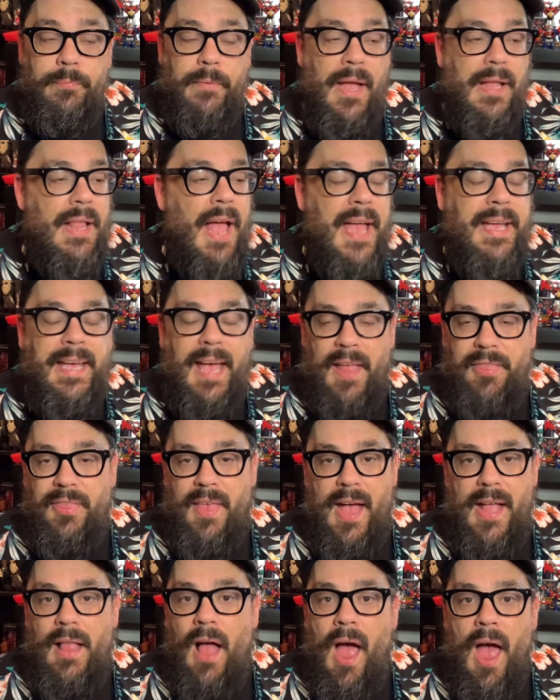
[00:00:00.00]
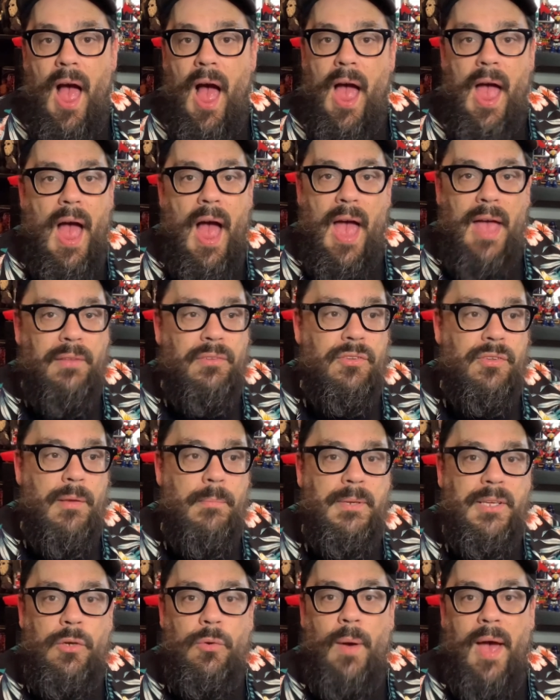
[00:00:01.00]
And I get that. I as
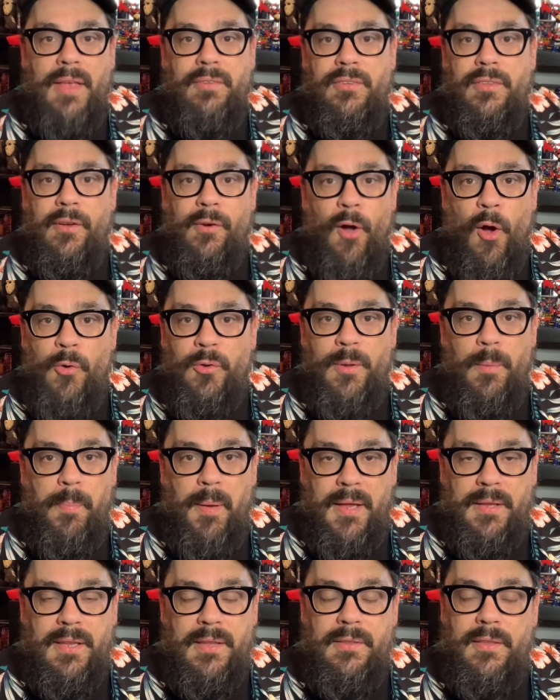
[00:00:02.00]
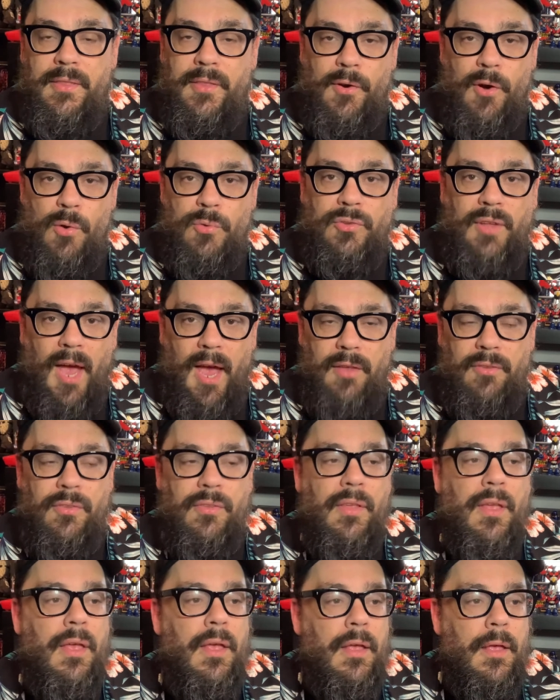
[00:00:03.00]
somebody who has their own opinion and their own
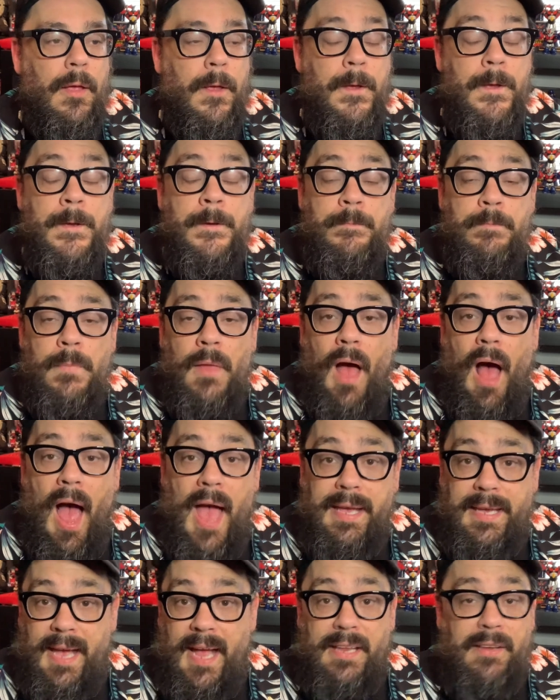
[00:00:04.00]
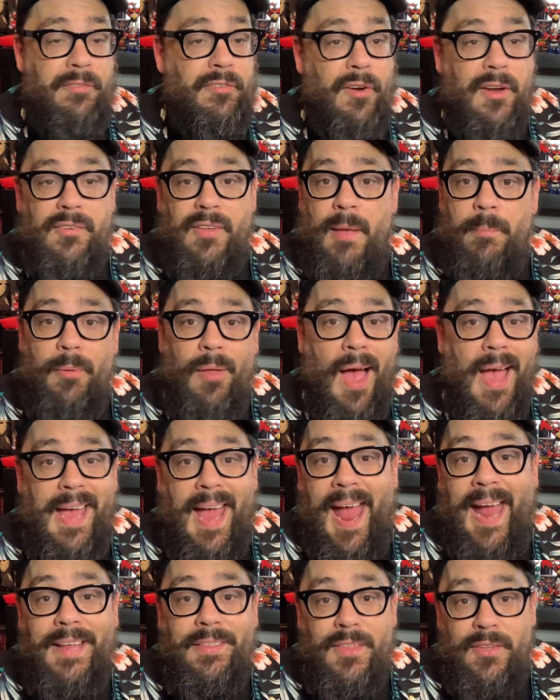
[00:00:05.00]
tastes, I get it. For example, I
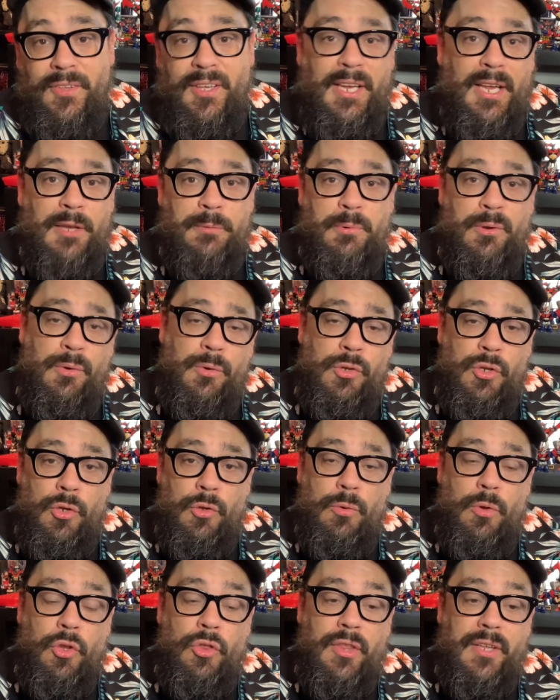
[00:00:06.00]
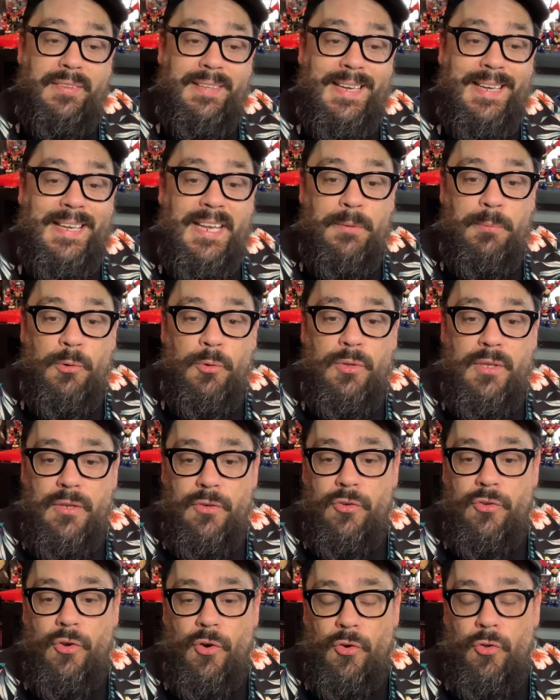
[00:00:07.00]
hate the Teenage Mutant
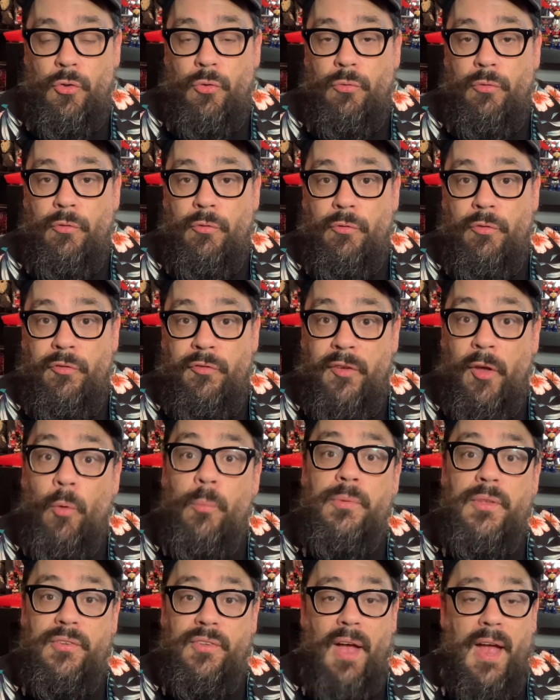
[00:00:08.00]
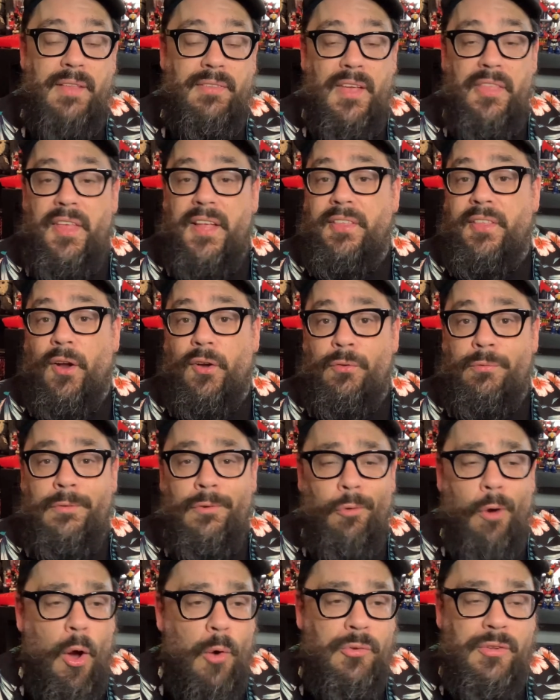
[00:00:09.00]
Ninja Turtle film designs. I think they're
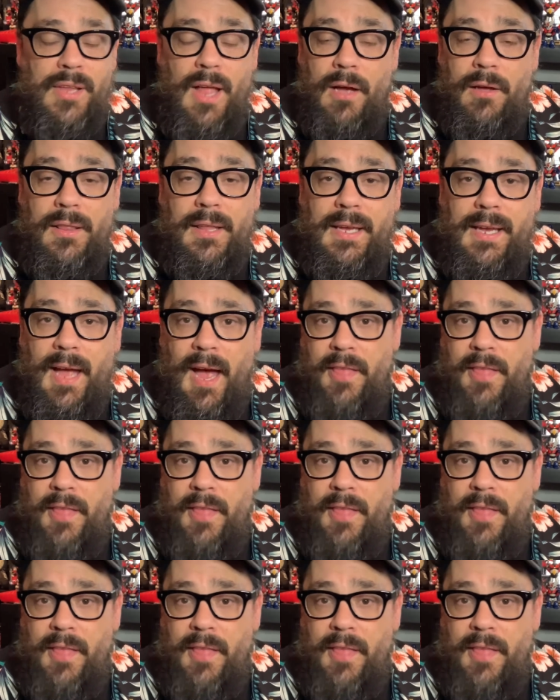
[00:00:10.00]
gross and ugly.